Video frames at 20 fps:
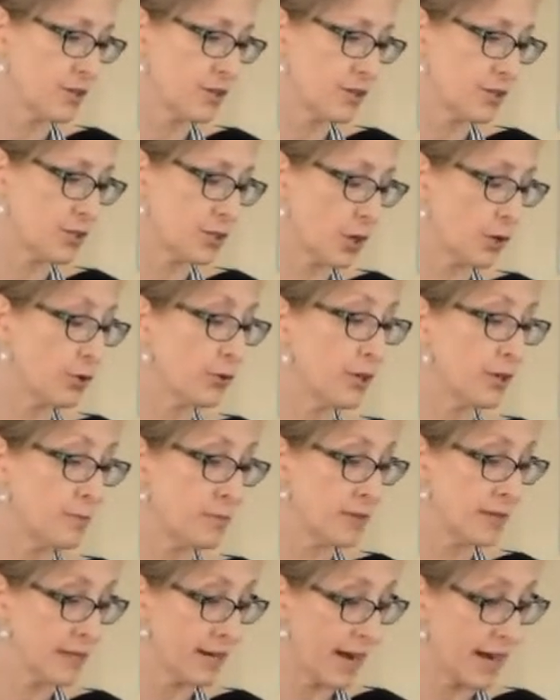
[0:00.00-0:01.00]
So green
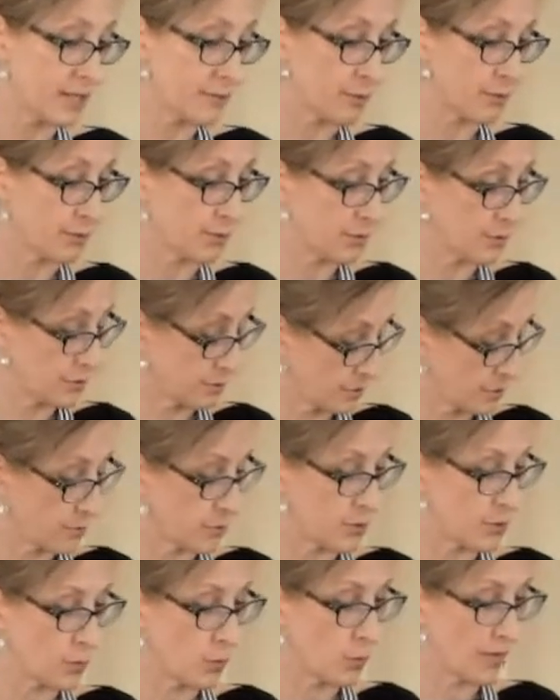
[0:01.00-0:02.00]
bean casserole
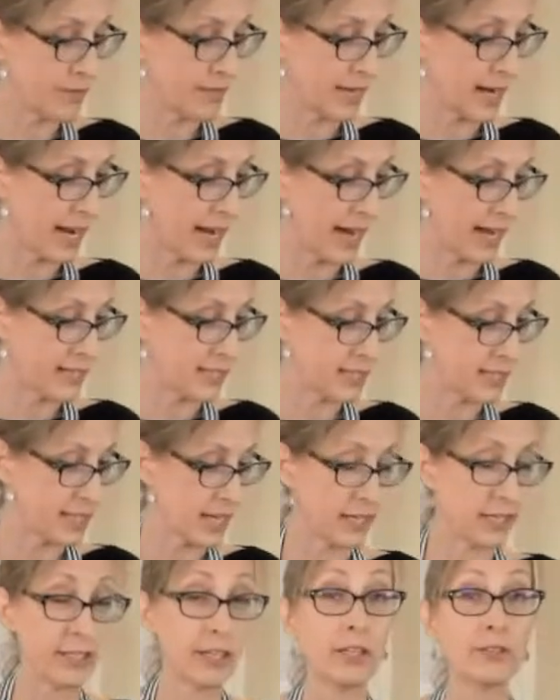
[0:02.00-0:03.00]
was one that I hadn't
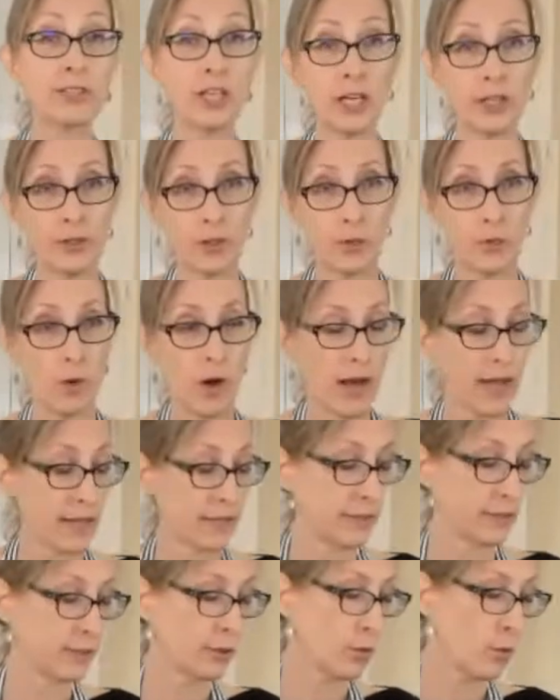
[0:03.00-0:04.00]
done, and I'll tell you why in
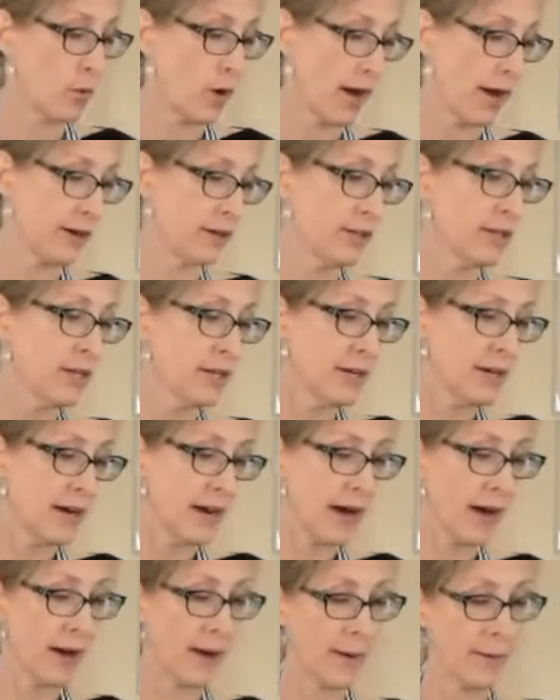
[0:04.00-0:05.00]
a little while.
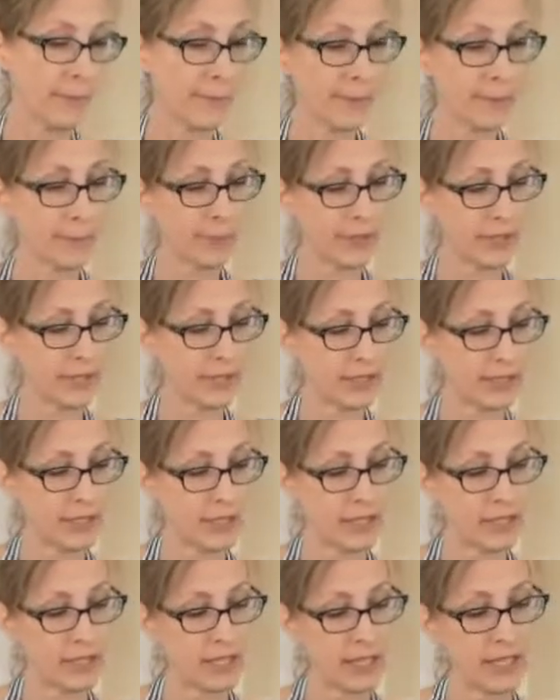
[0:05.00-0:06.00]
But
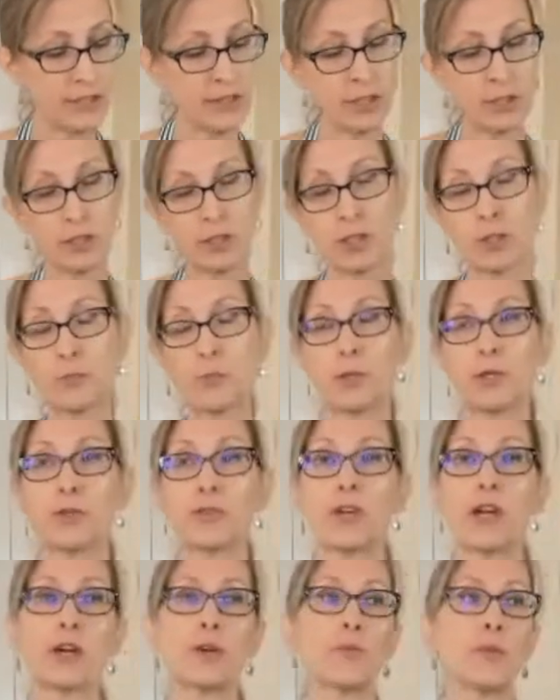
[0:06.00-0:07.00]
in the cookbook,
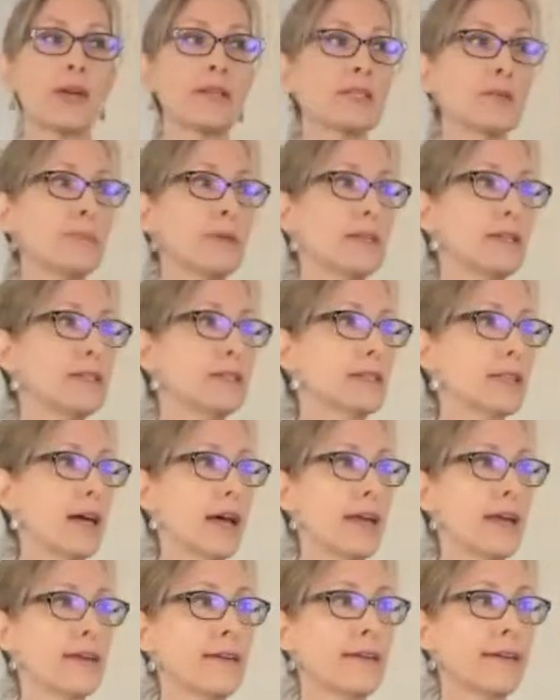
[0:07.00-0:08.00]
there are recipes
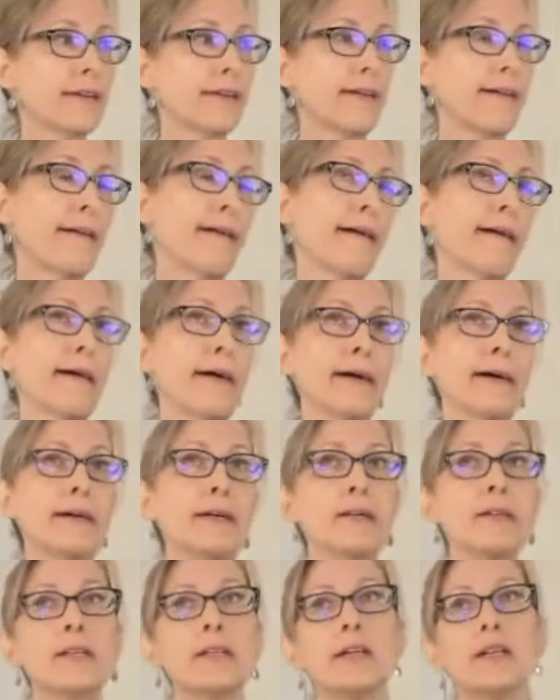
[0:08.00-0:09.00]
like
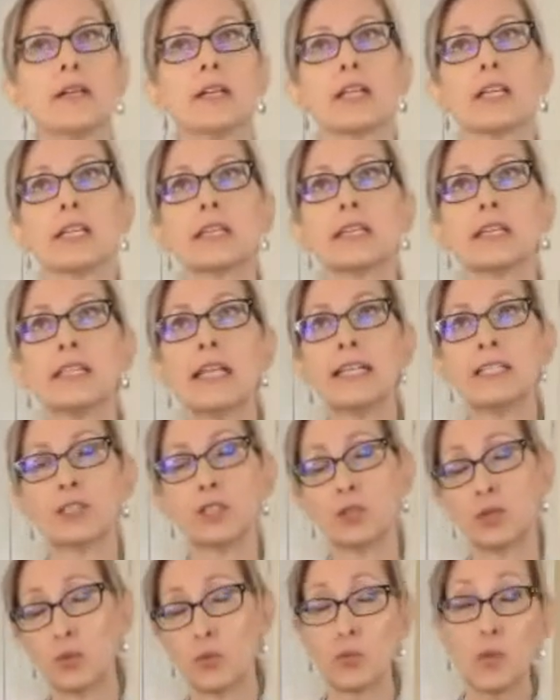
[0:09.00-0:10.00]

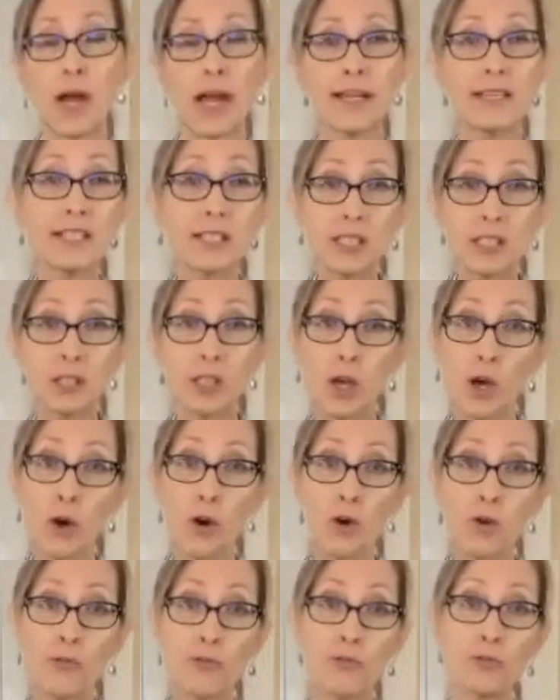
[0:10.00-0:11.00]
lentil rice
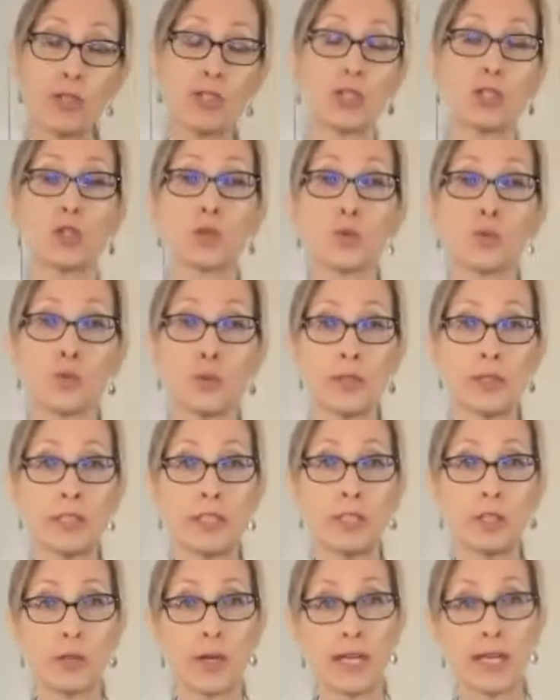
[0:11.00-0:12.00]
loaf, which is a really
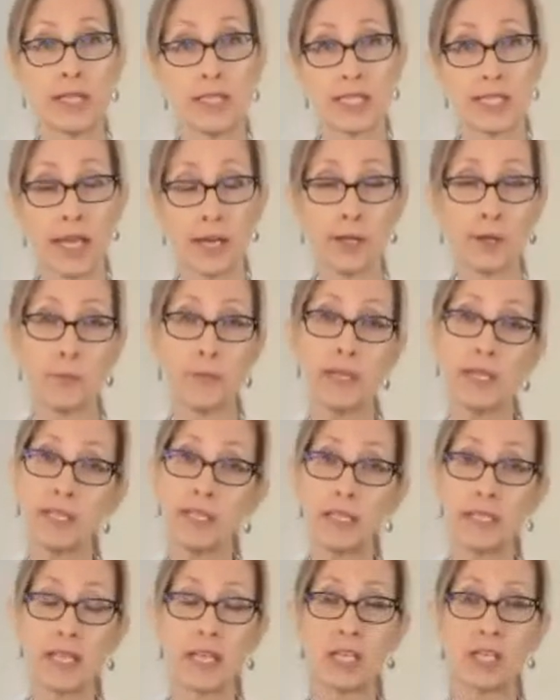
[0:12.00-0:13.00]
great centerpiece
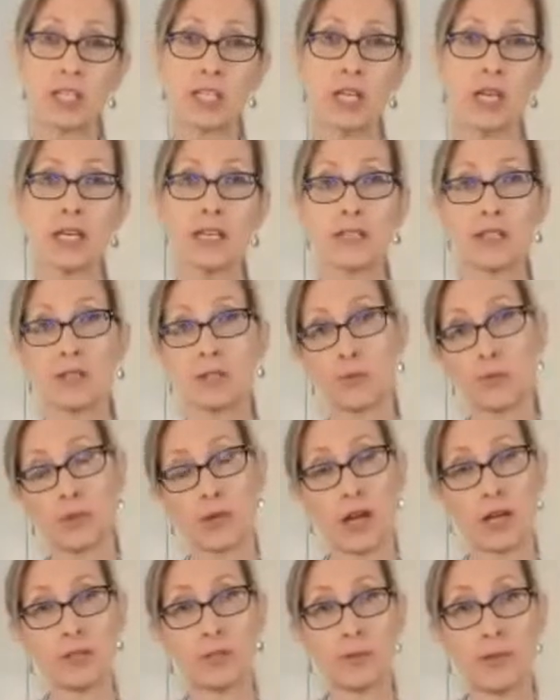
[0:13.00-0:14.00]
dish, since we're
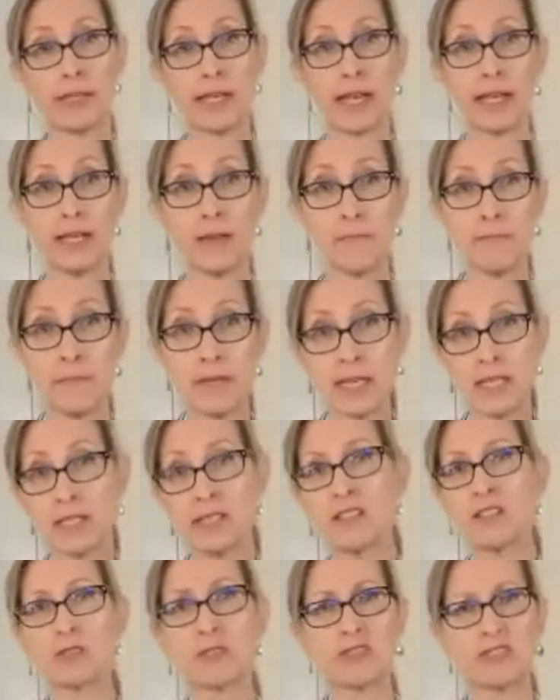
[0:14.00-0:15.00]
not doing any meat,
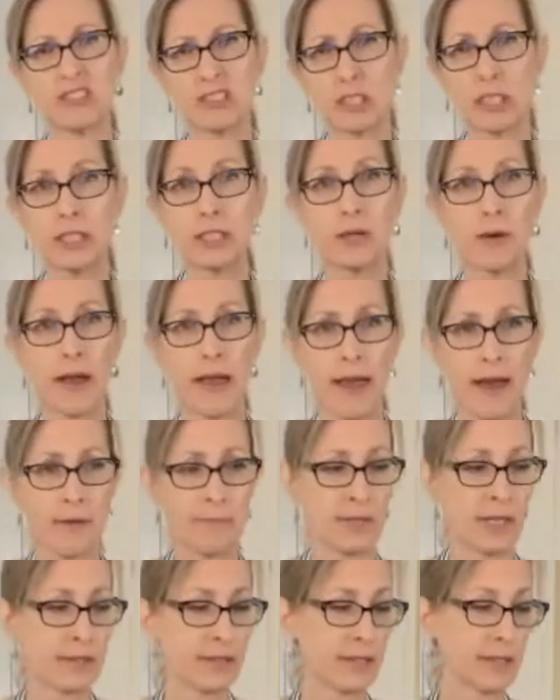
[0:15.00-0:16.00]
no turkey, no ham,
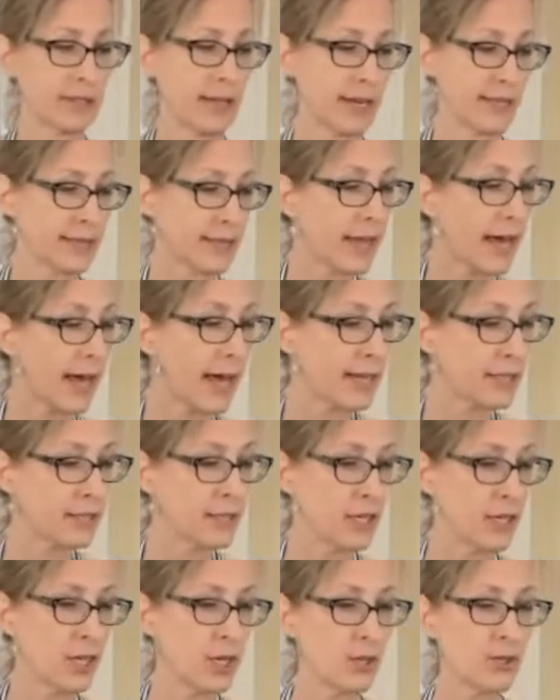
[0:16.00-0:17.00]
nothing like that.
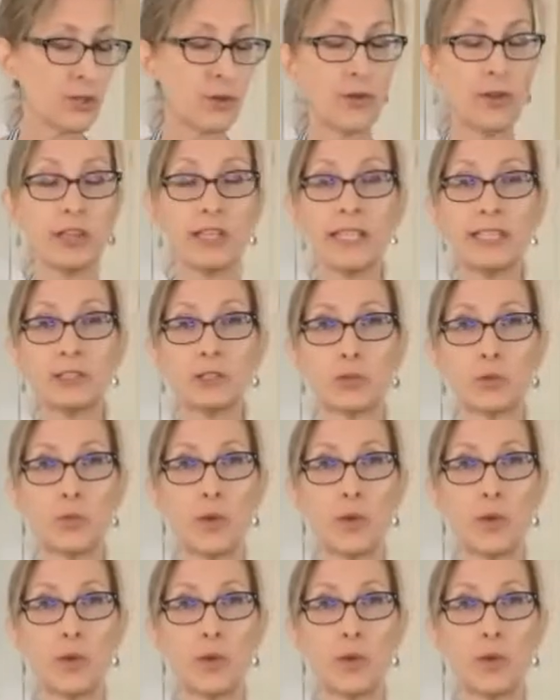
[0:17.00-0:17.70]
So the lentil